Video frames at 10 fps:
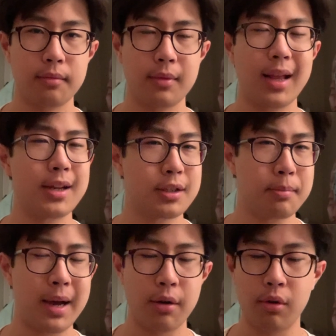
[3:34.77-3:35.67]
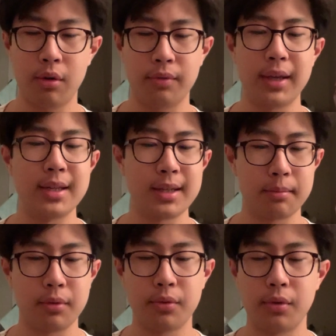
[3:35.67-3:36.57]
that is the power of eating
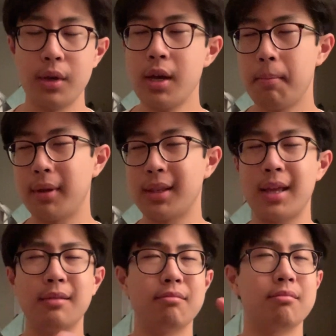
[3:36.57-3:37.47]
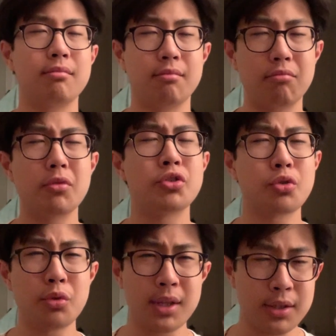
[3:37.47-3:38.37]
before but then
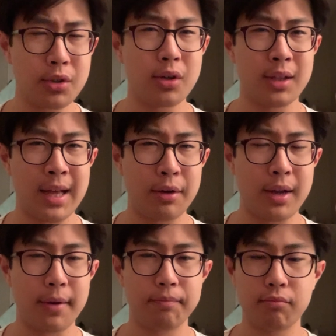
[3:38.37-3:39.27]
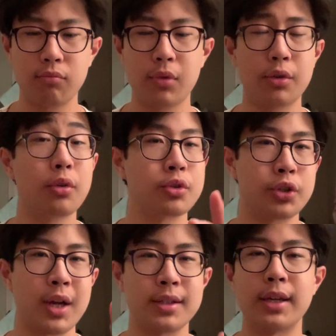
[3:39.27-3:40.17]
school does not allow that. Or
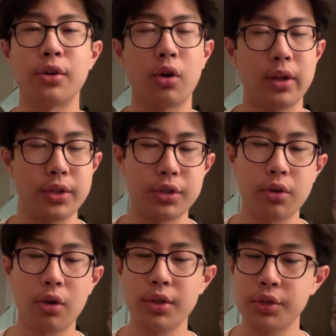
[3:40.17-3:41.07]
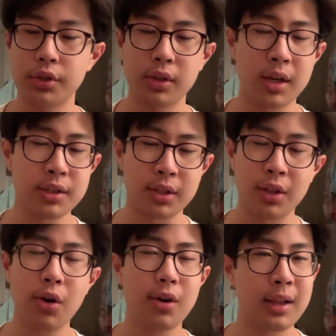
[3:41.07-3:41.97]
should I say college? College does
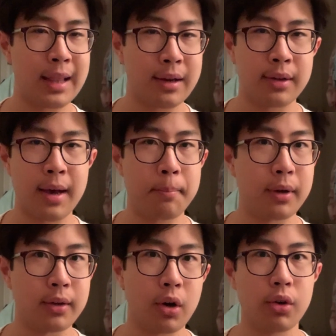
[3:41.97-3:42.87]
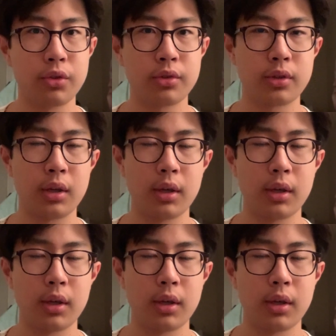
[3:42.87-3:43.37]
not allow that because